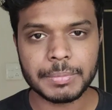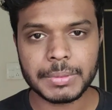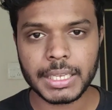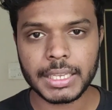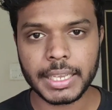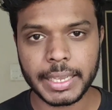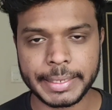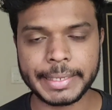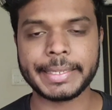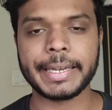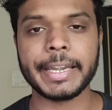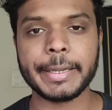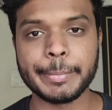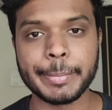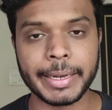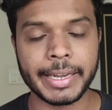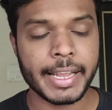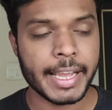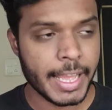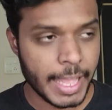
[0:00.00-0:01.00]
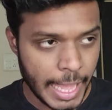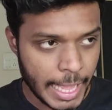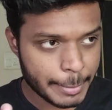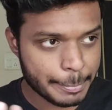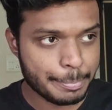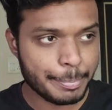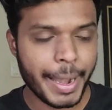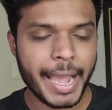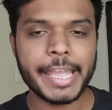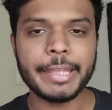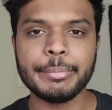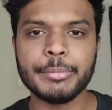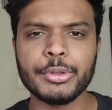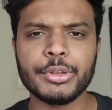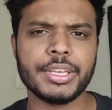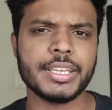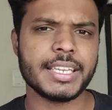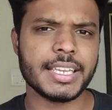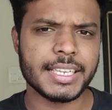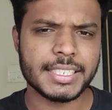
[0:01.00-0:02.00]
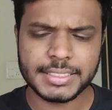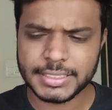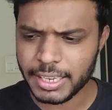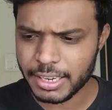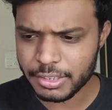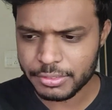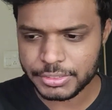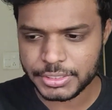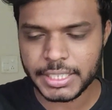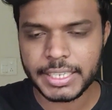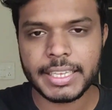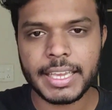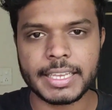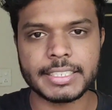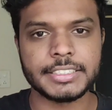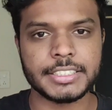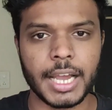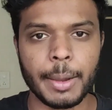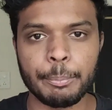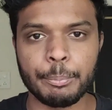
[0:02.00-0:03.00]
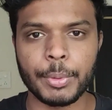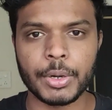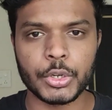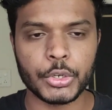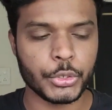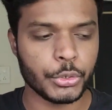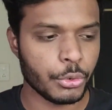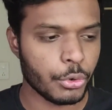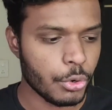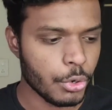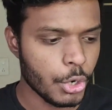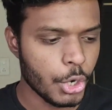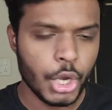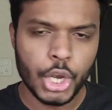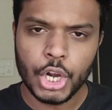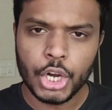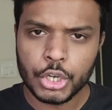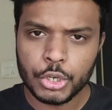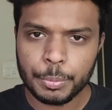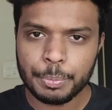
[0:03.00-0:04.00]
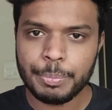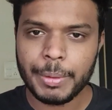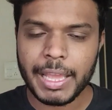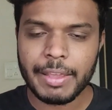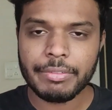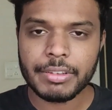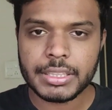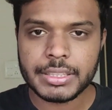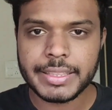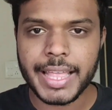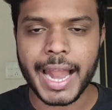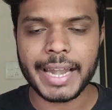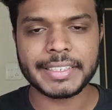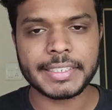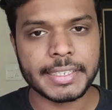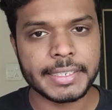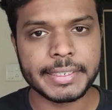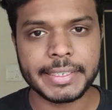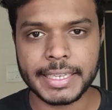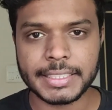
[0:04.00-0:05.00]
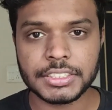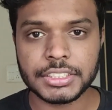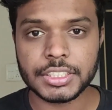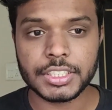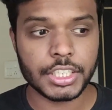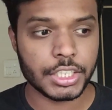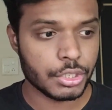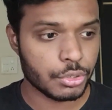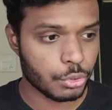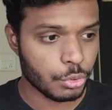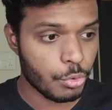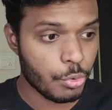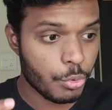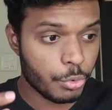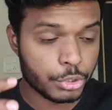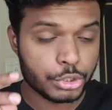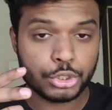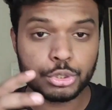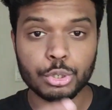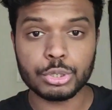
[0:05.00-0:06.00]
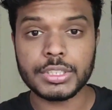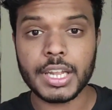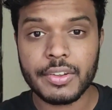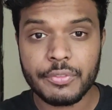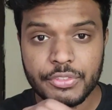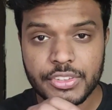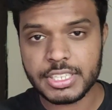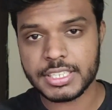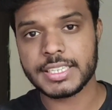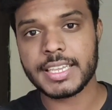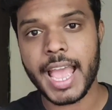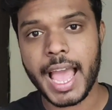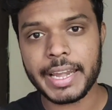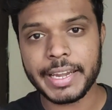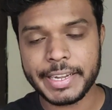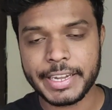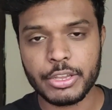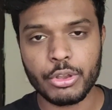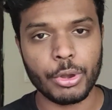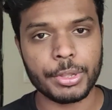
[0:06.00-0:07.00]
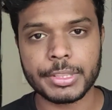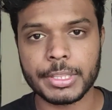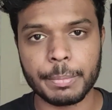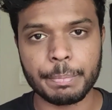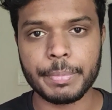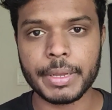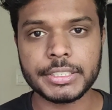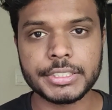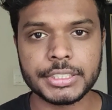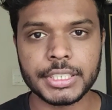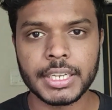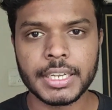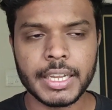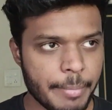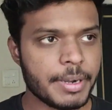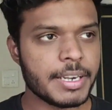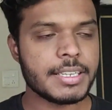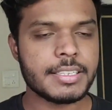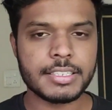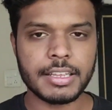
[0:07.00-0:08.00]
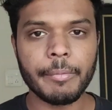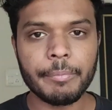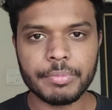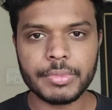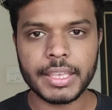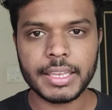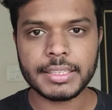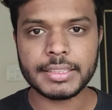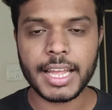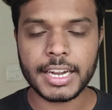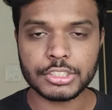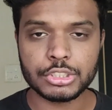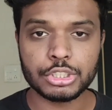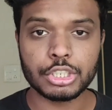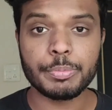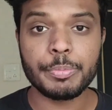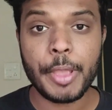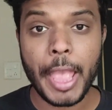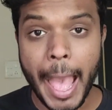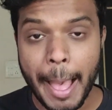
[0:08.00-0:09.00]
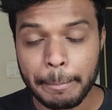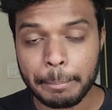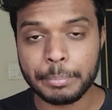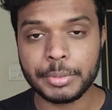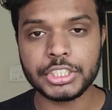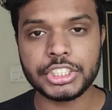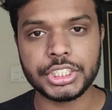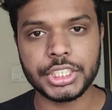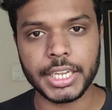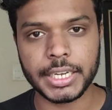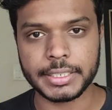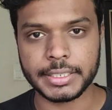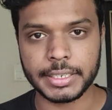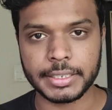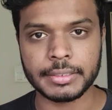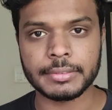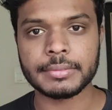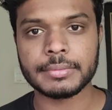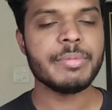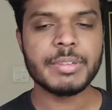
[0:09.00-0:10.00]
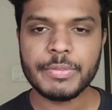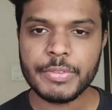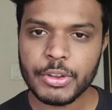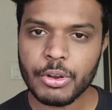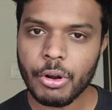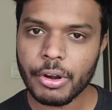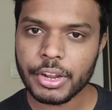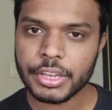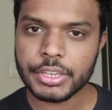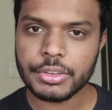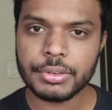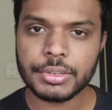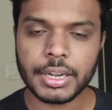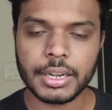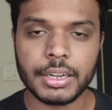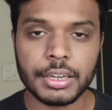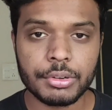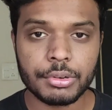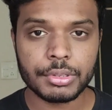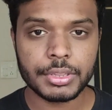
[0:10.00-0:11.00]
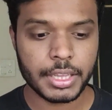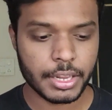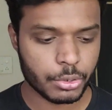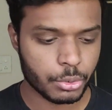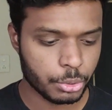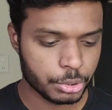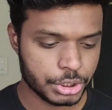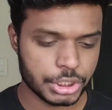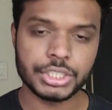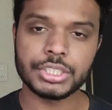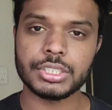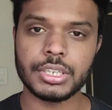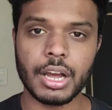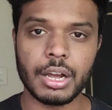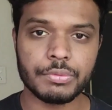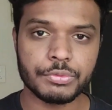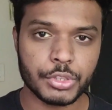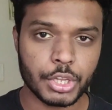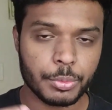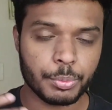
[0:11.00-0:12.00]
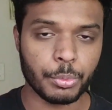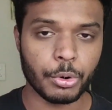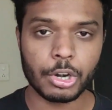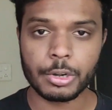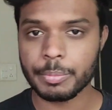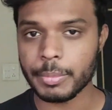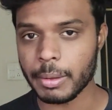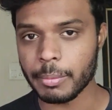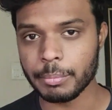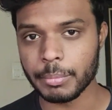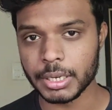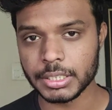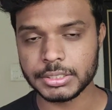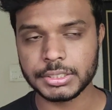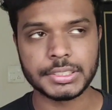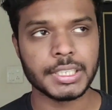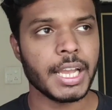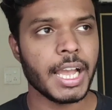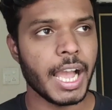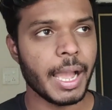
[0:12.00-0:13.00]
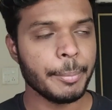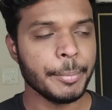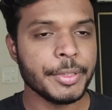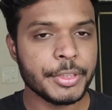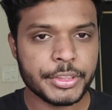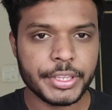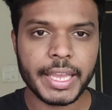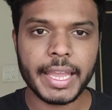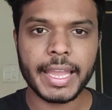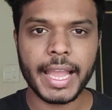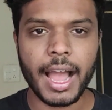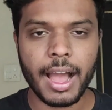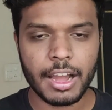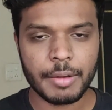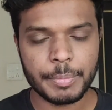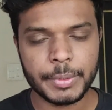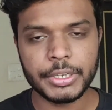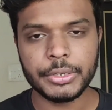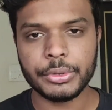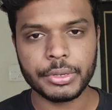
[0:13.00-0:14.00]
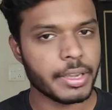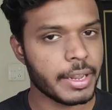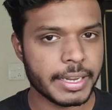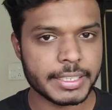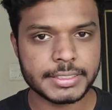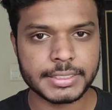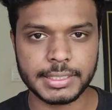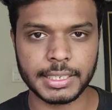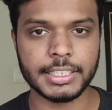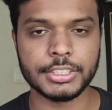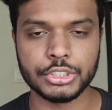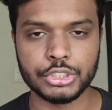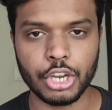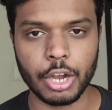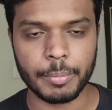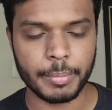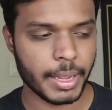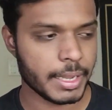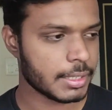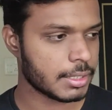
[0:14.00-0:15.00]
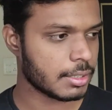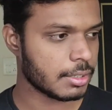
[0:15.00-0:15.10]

it's something incredible. And Bayern Munich is kind of setting example, you know, to play with that intensity, to show that physicality on the pitch. I mean, it's something that should be appreciated. I mean, we gotta give credit to their coaching staff, their board members. I mean, they have been doing an excellent job.